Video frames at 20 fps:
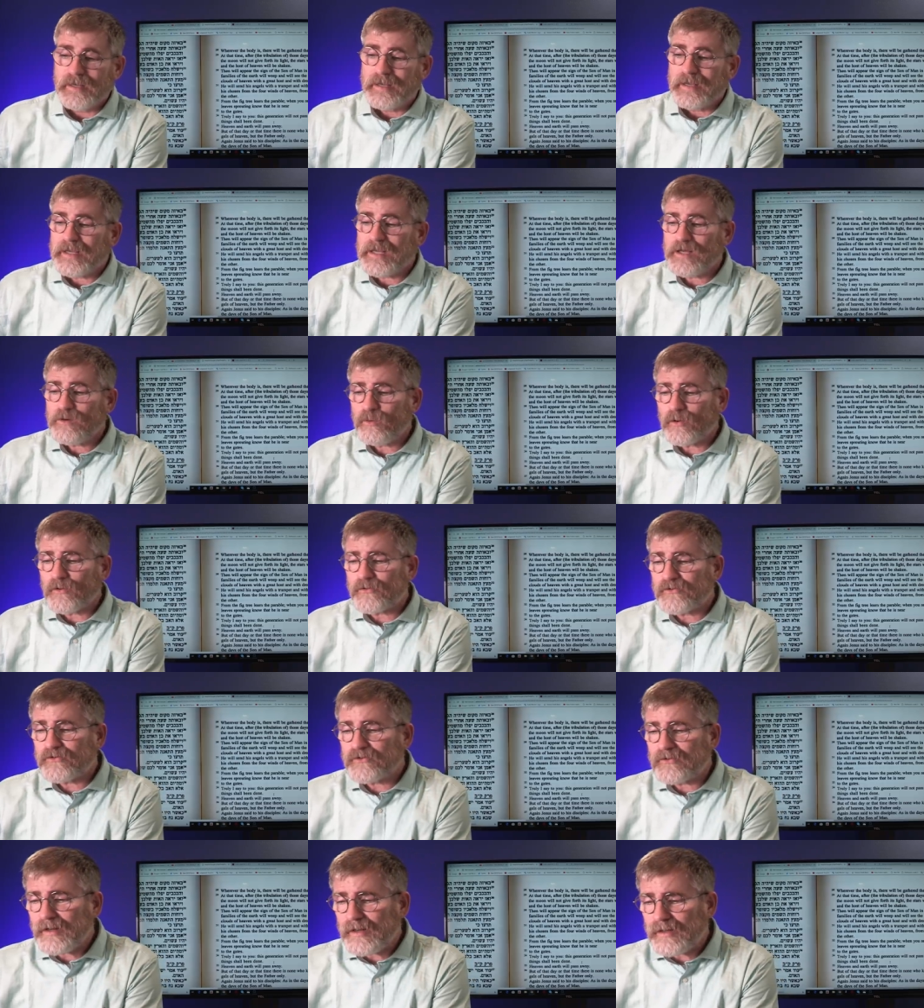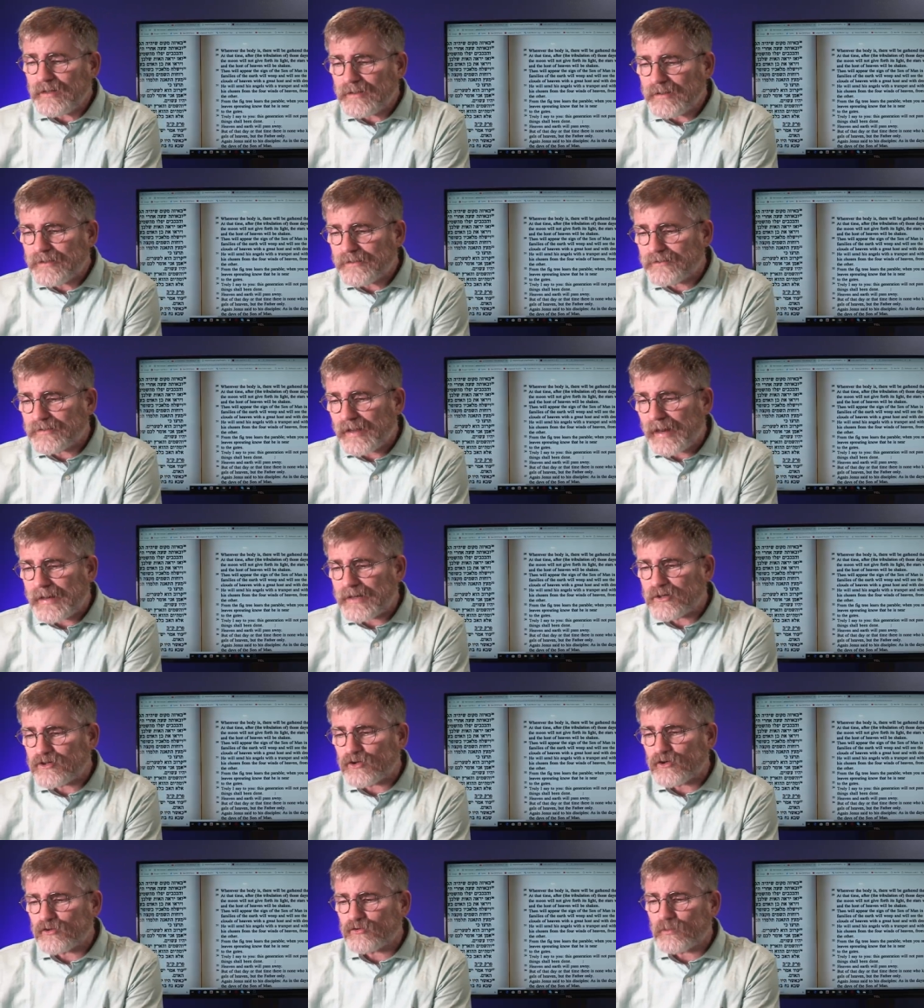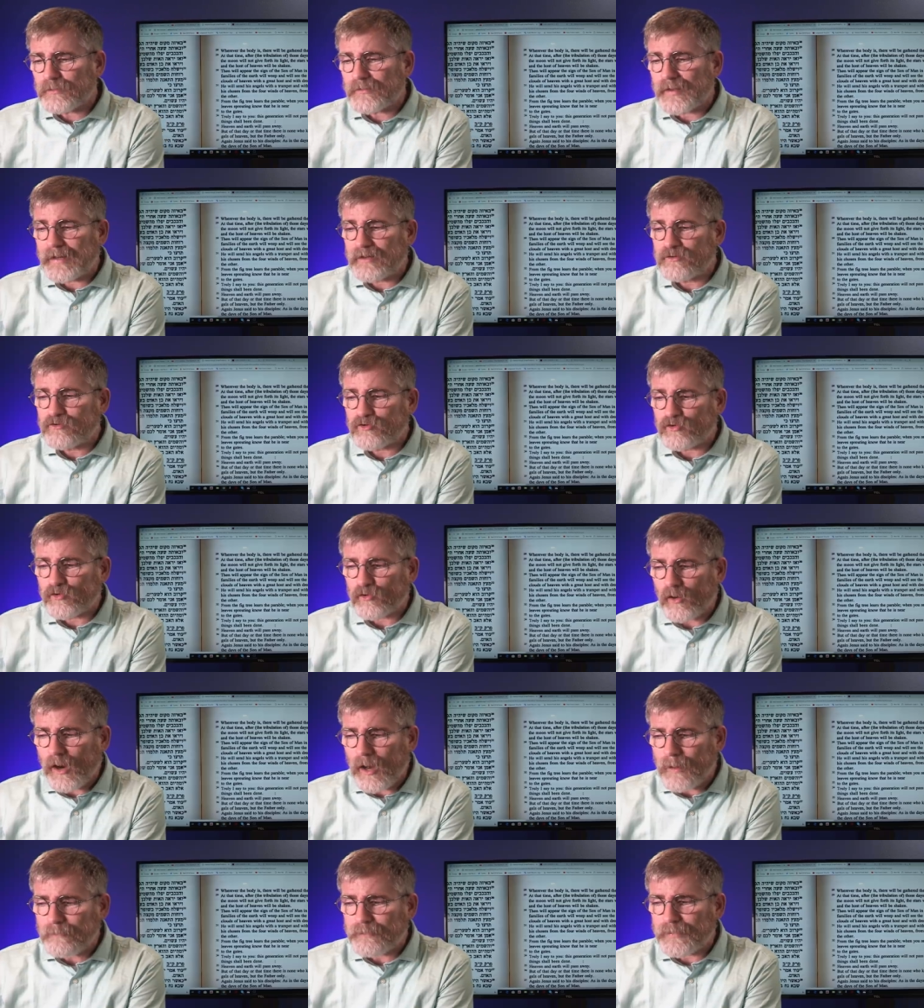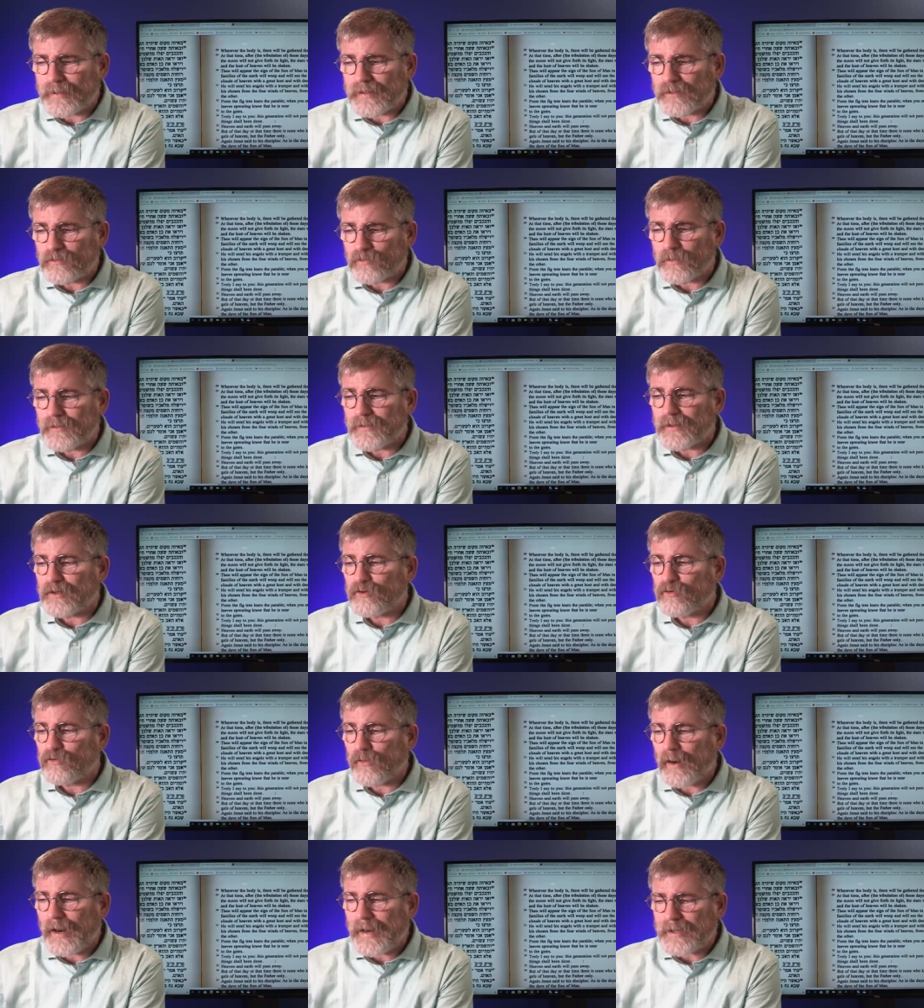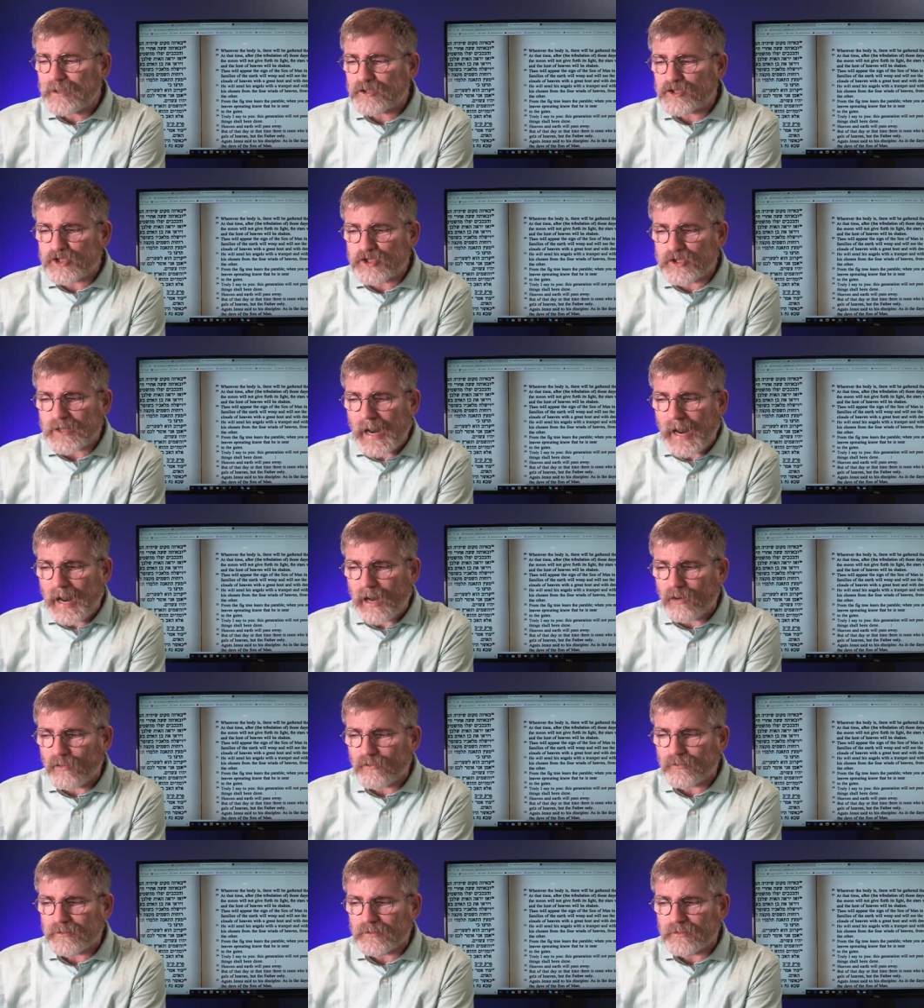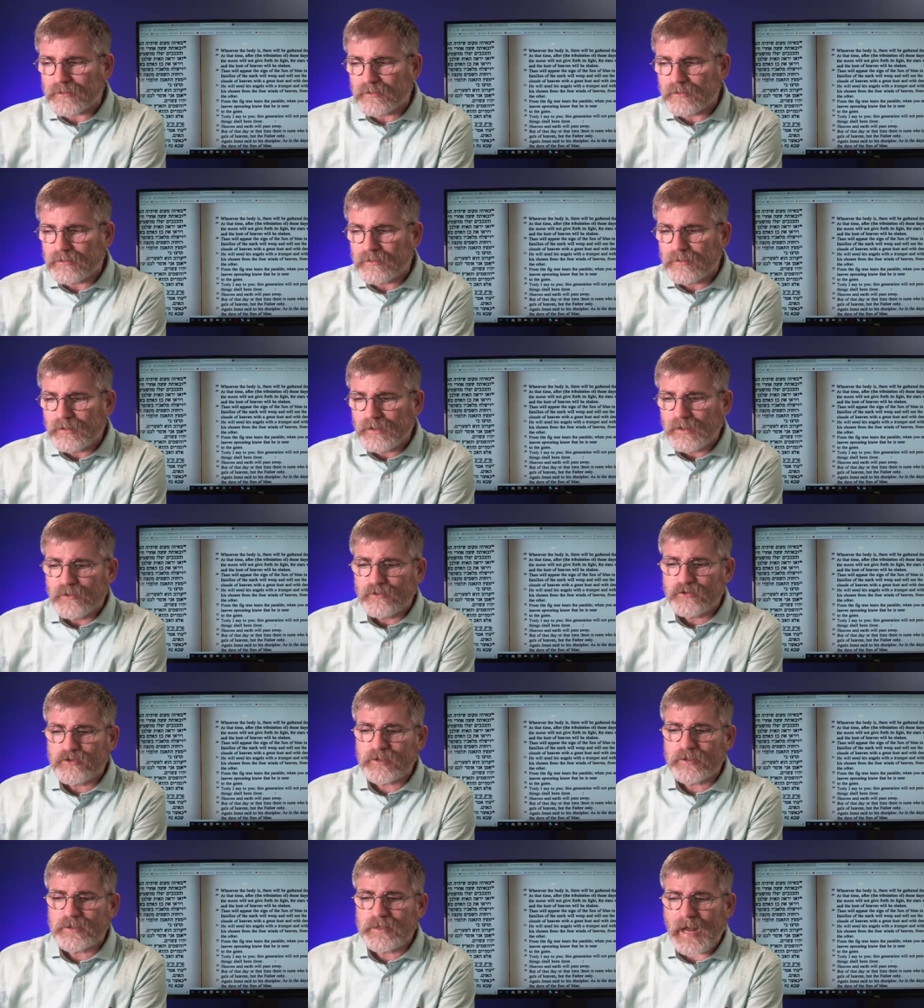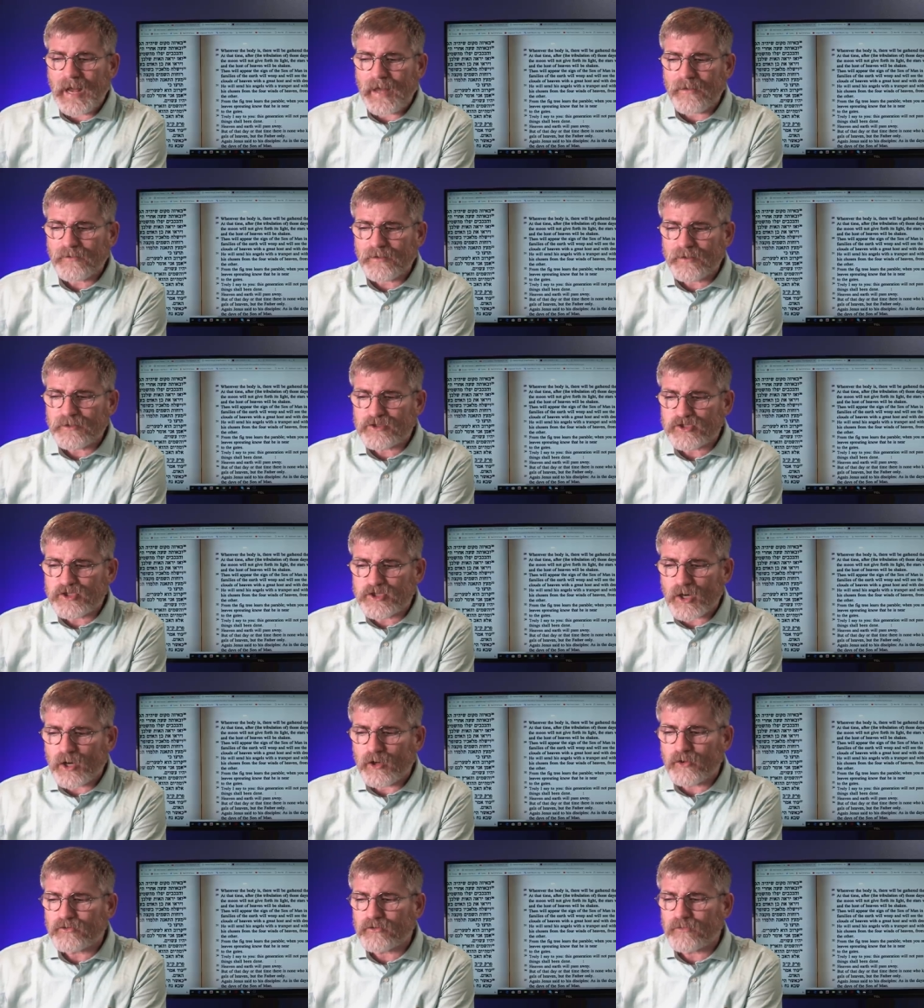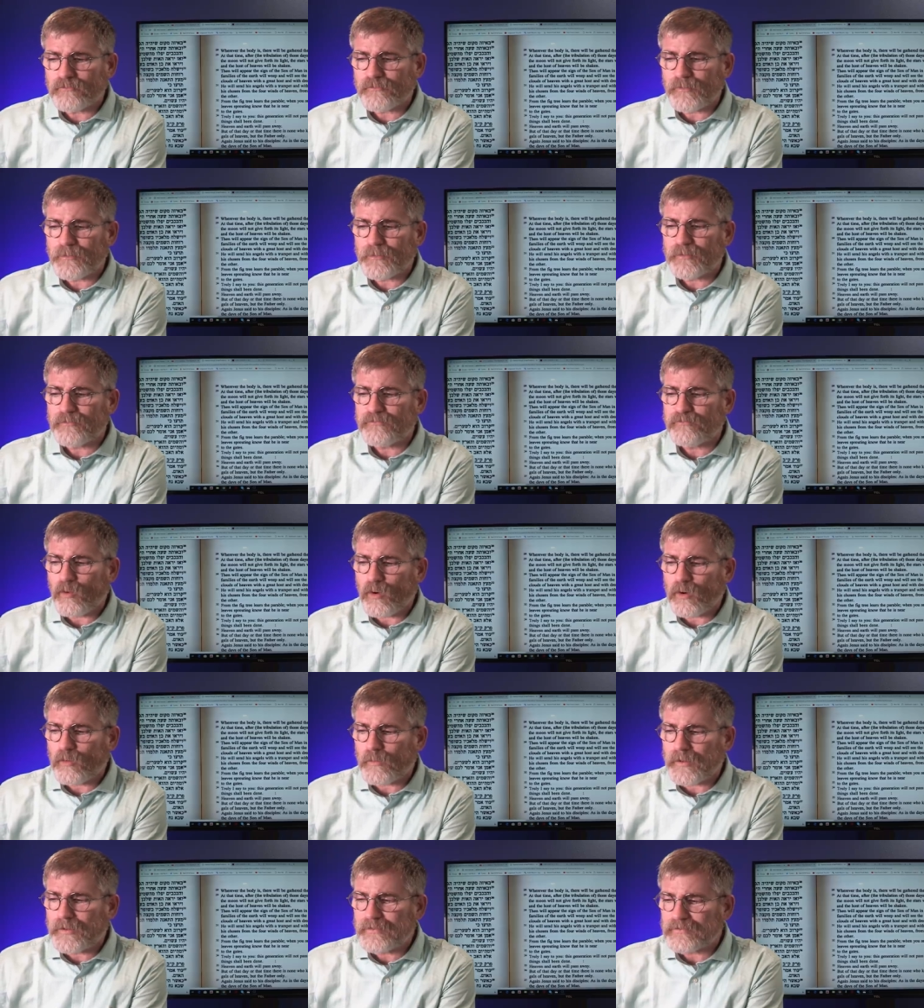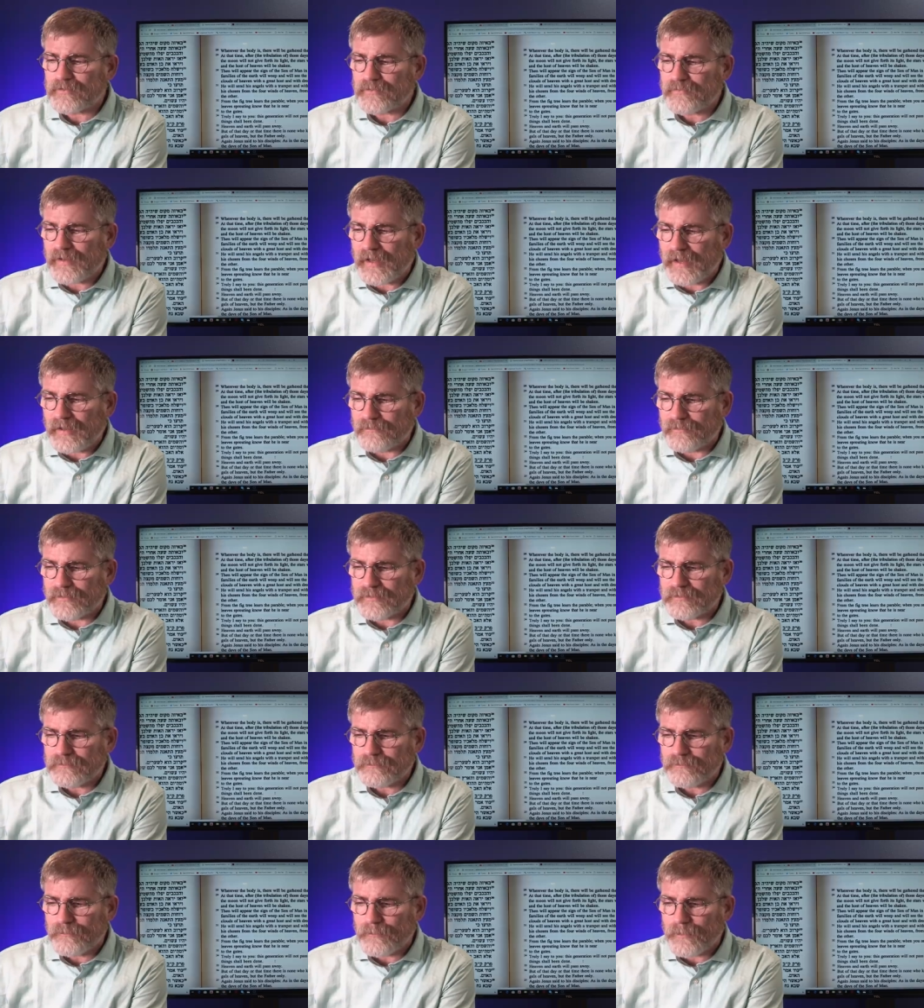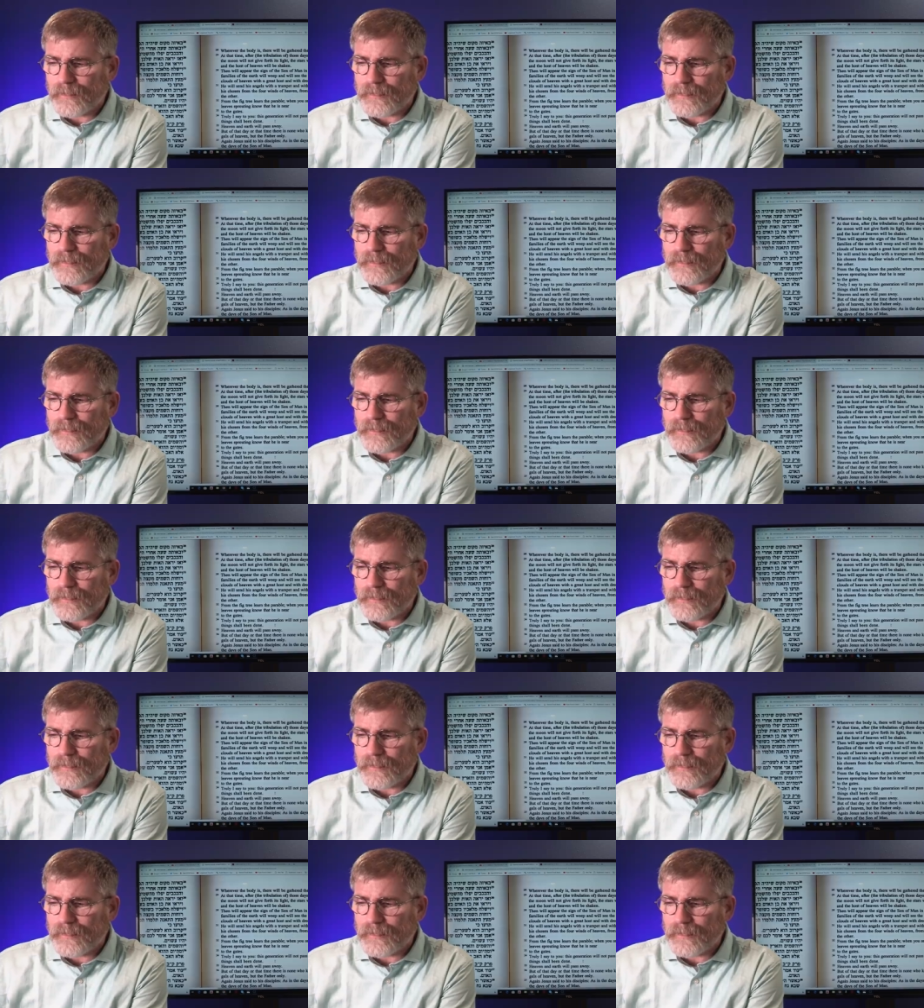He will send his angels with a trumpet, with a great shout, to gather his chosen from the four winds of heaven,